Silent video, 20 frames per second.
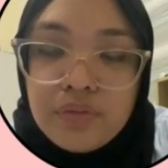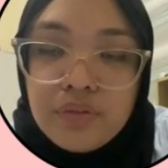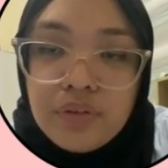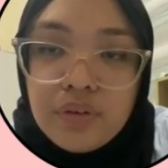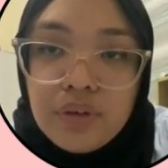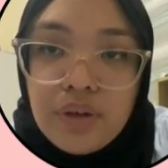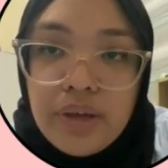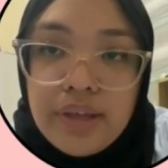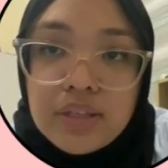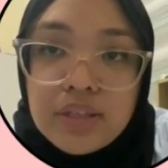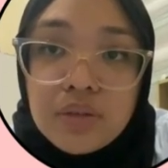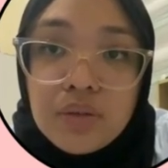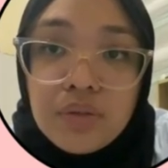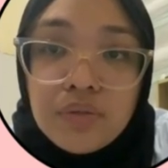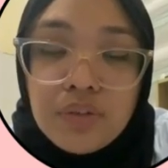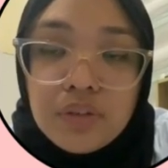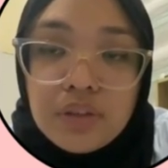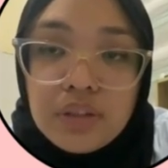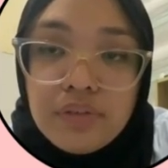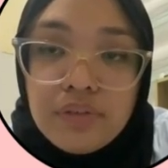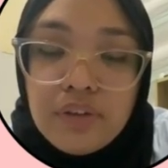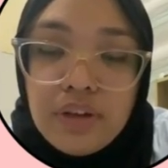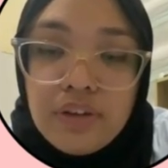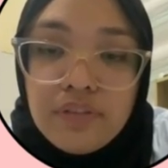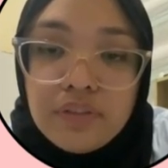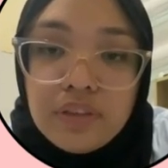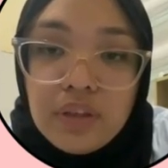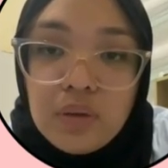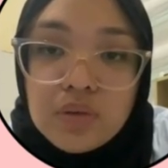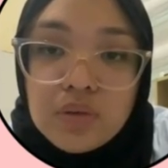ISO
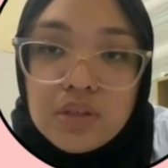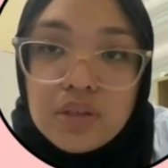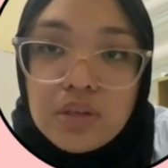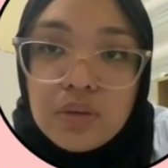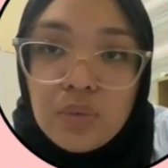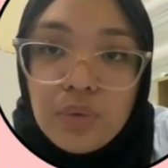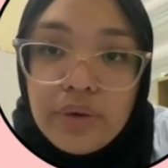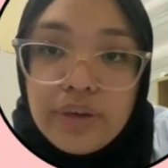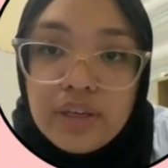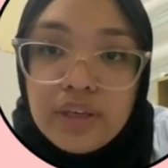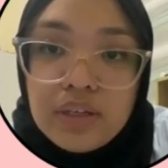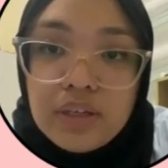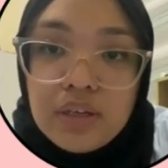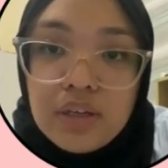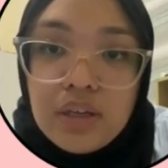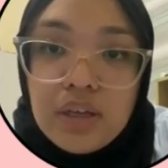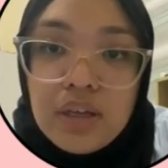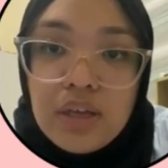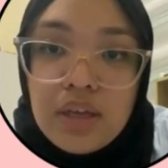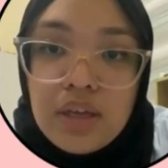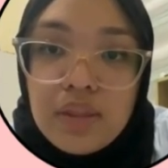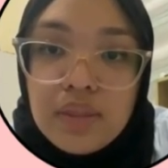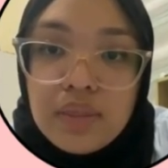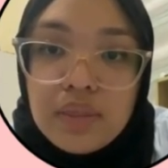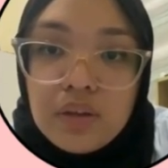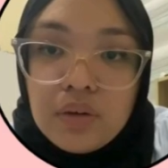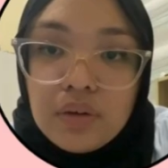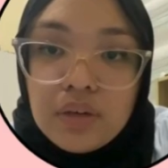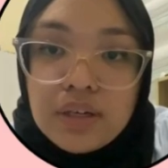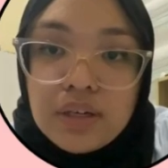45001,
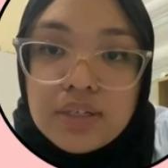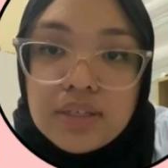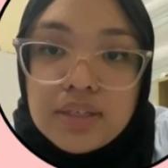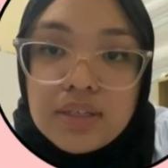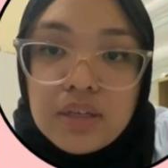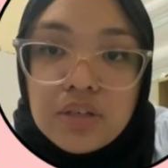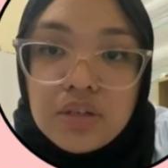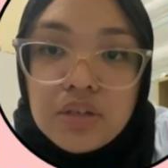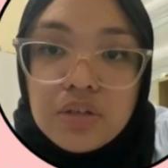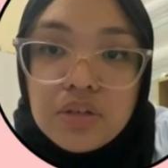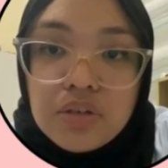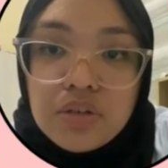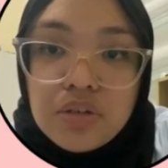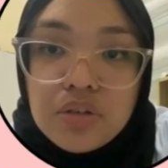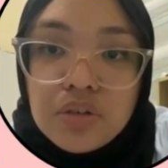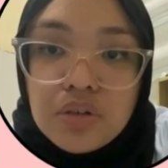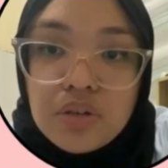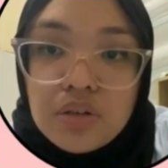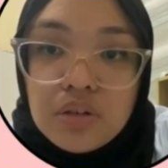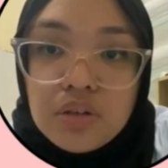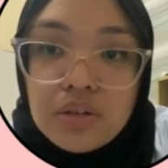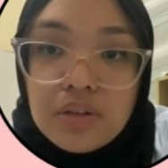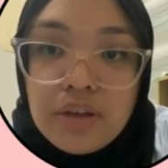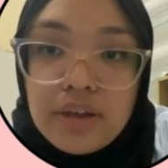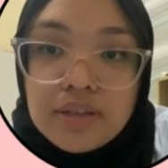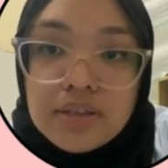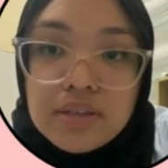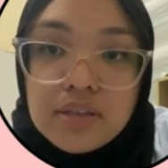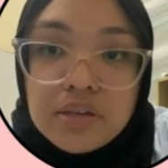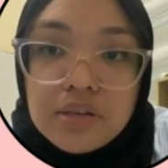the organization shall
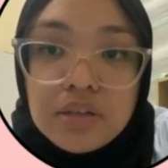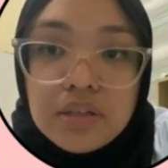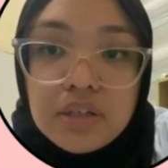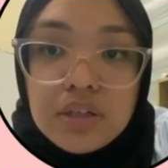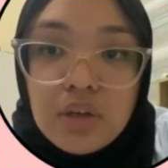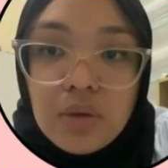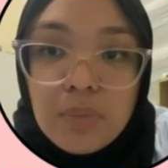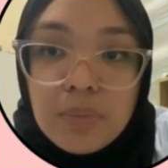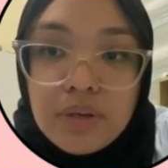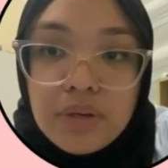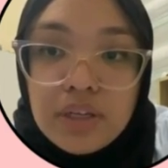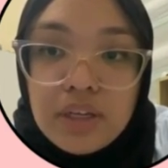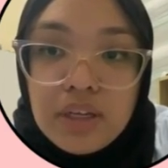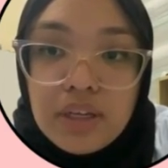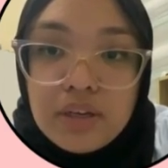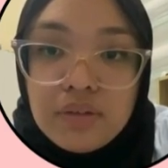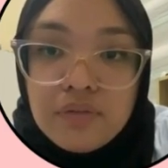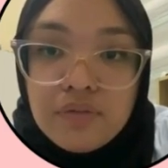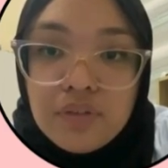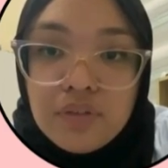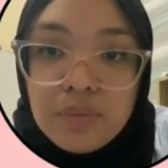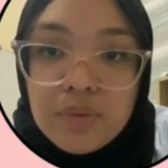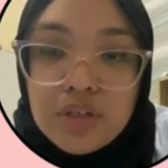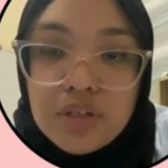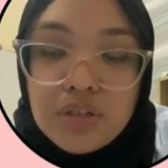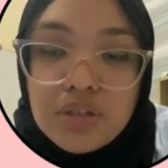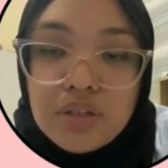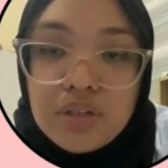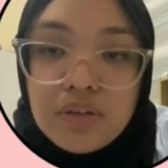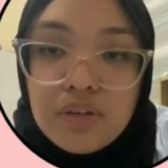externally communicate
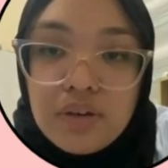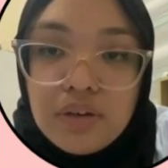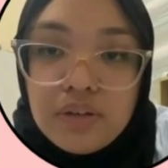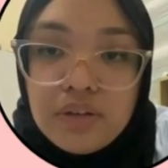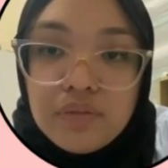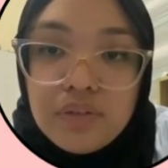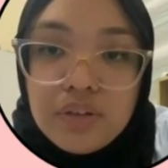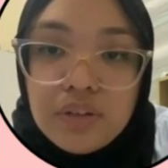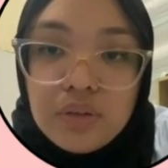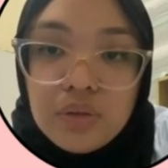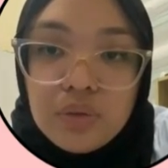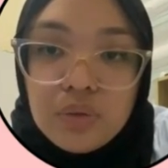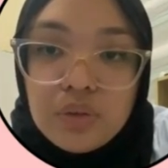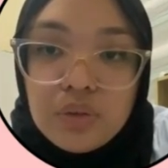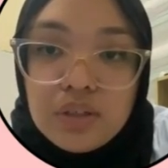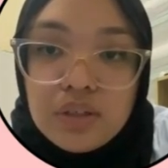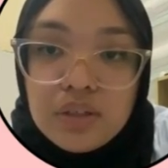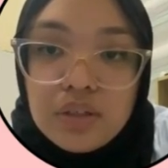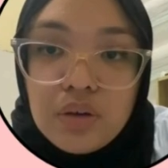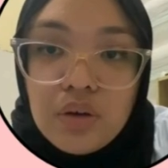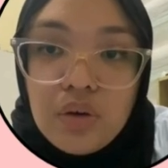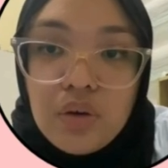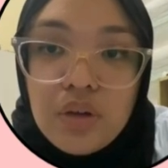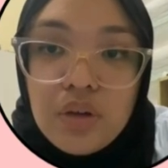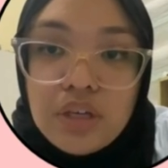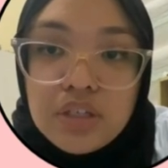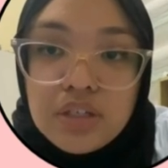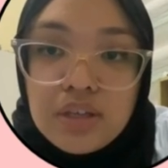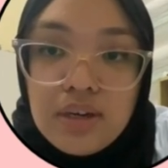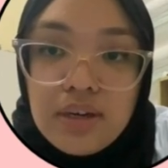information relevant to the
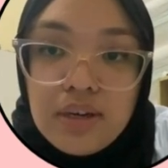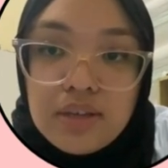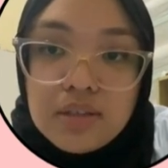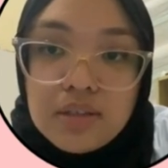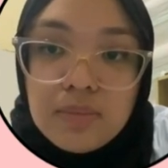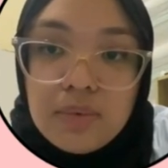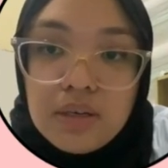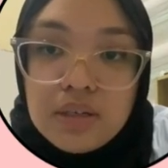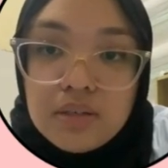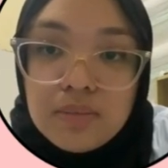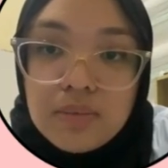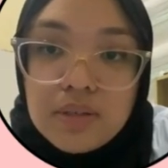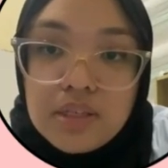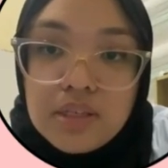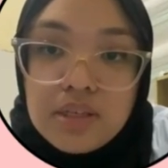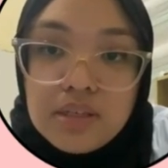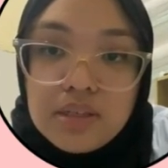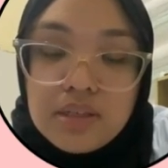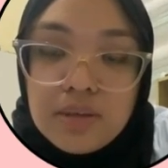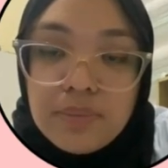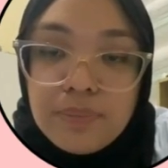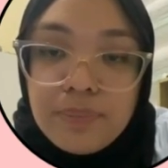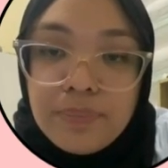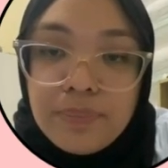OHS management system,